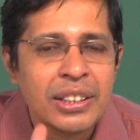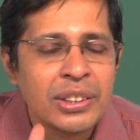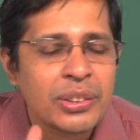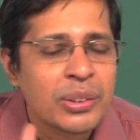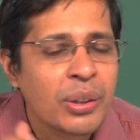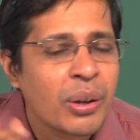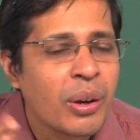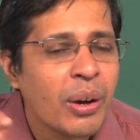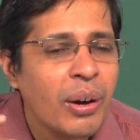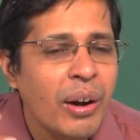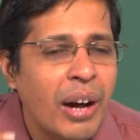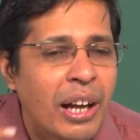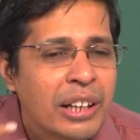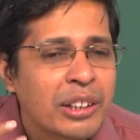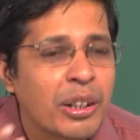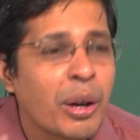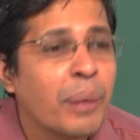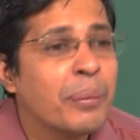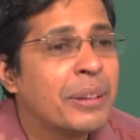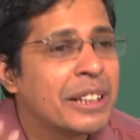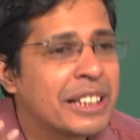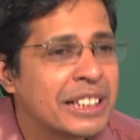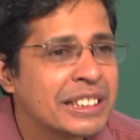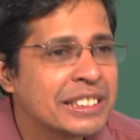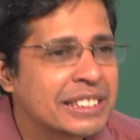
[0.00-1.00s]
So
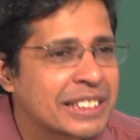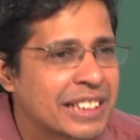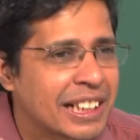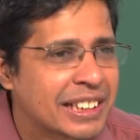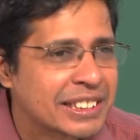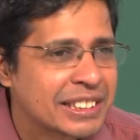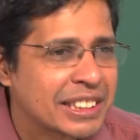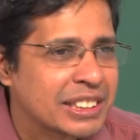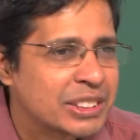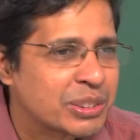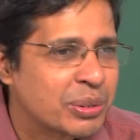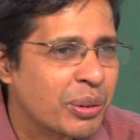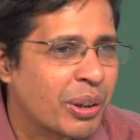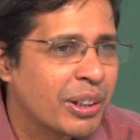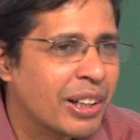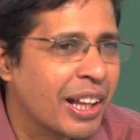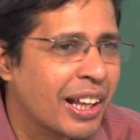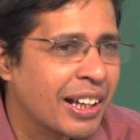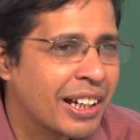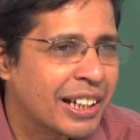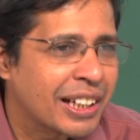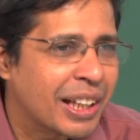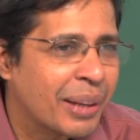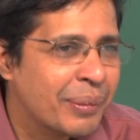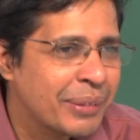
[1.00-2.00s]
atomic instructions. What
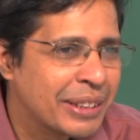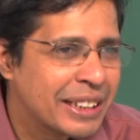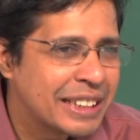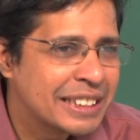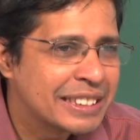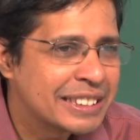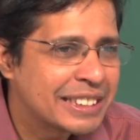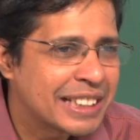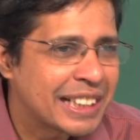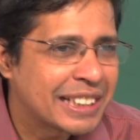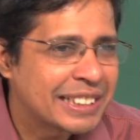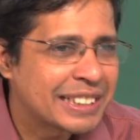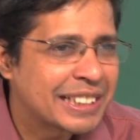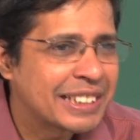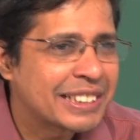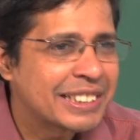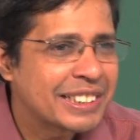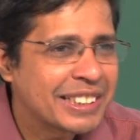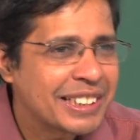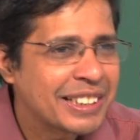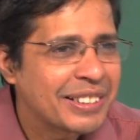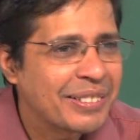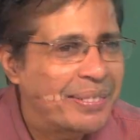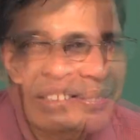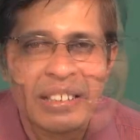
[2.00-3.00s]
are atomic instructions?
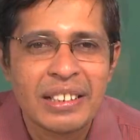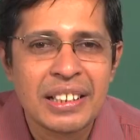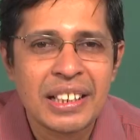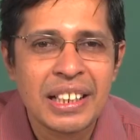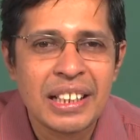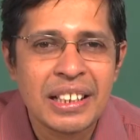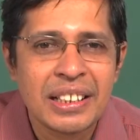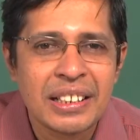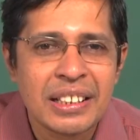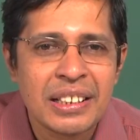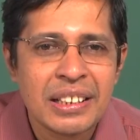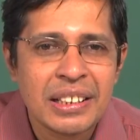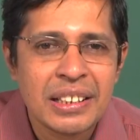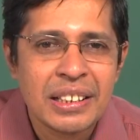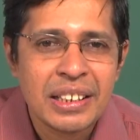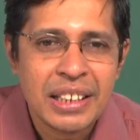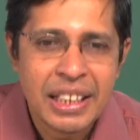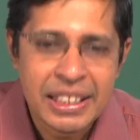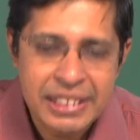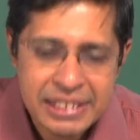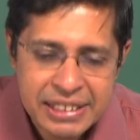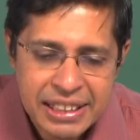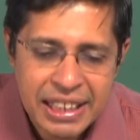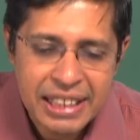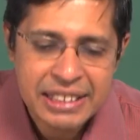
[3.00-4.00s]
Huh?
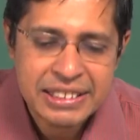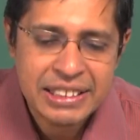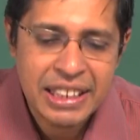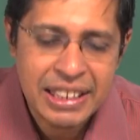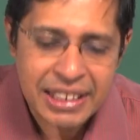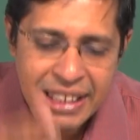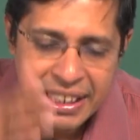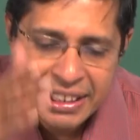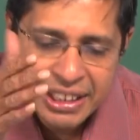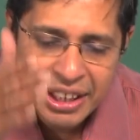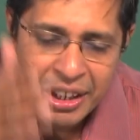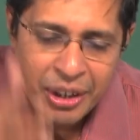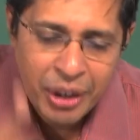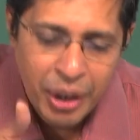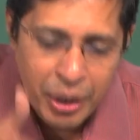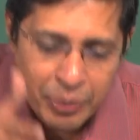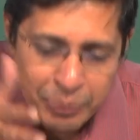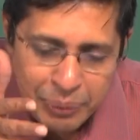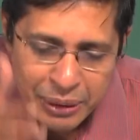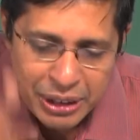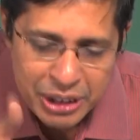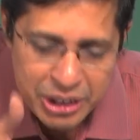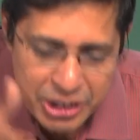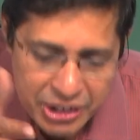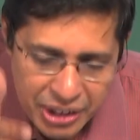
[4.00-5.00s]
Instruction that
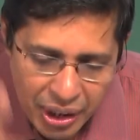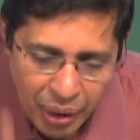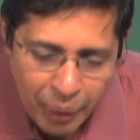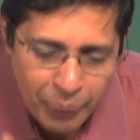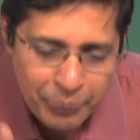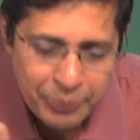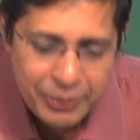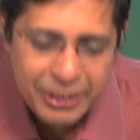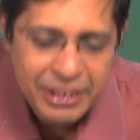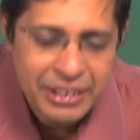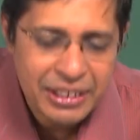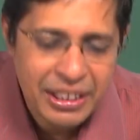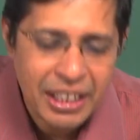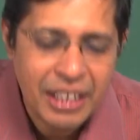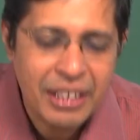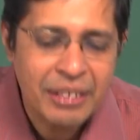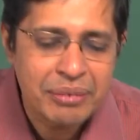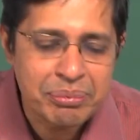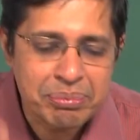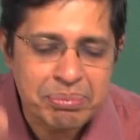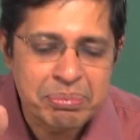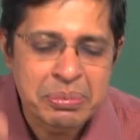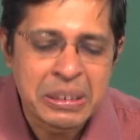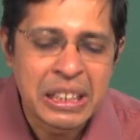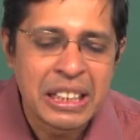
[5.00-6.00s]
cannot be stopped in the
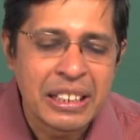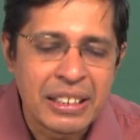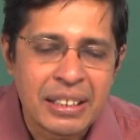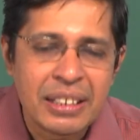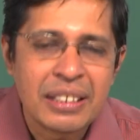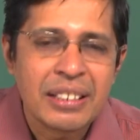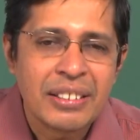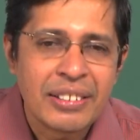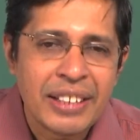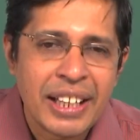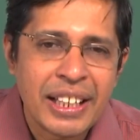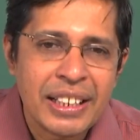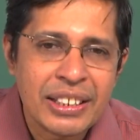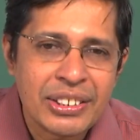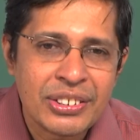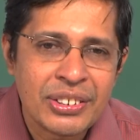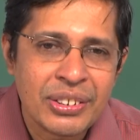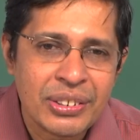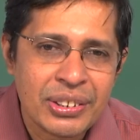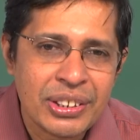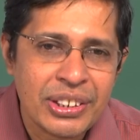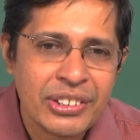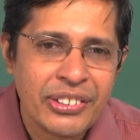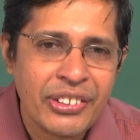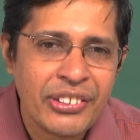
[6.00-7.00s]
middle, right?
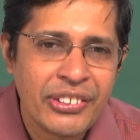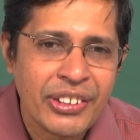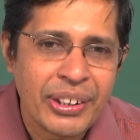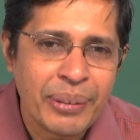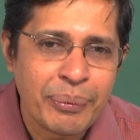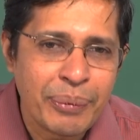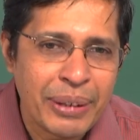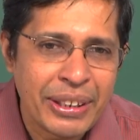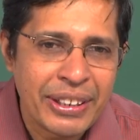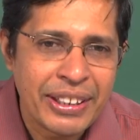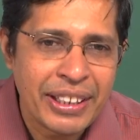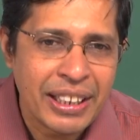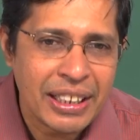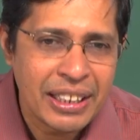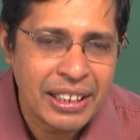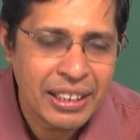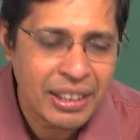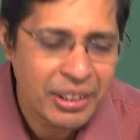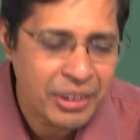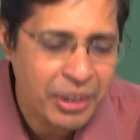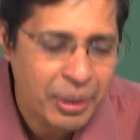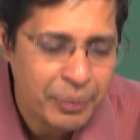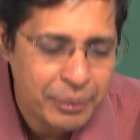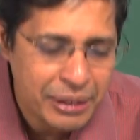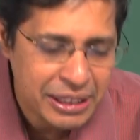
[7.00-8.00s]
So this is basically an
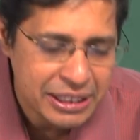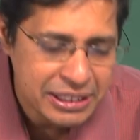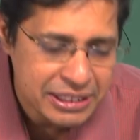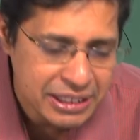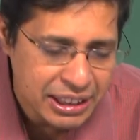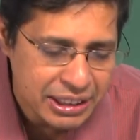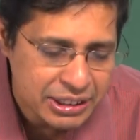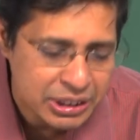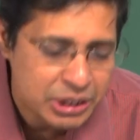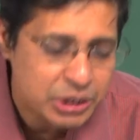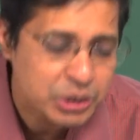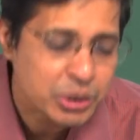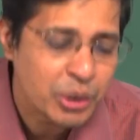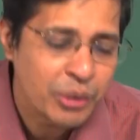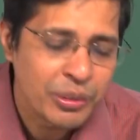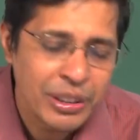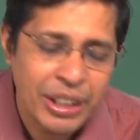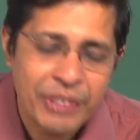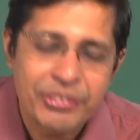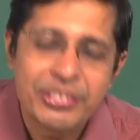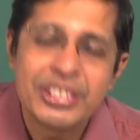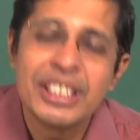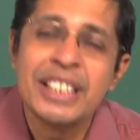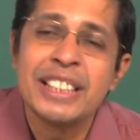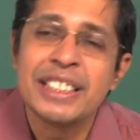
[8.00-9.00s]
atomic instruction. So we
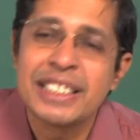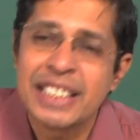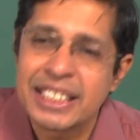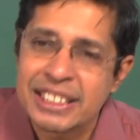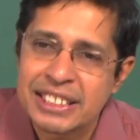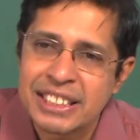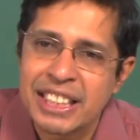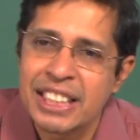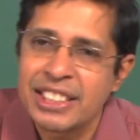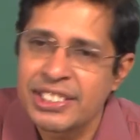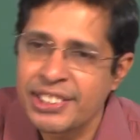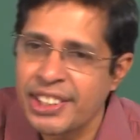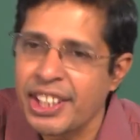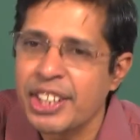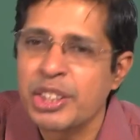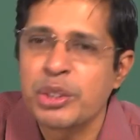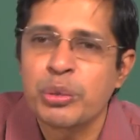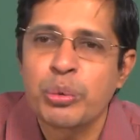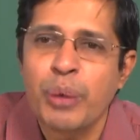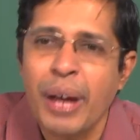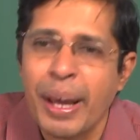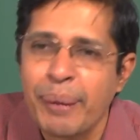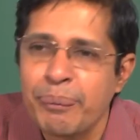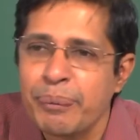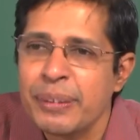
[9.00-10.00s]
have seen test and set,
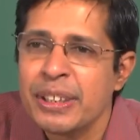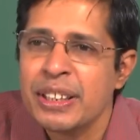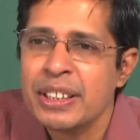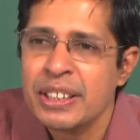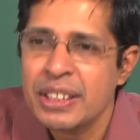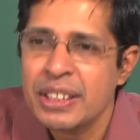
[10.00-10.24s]
swap.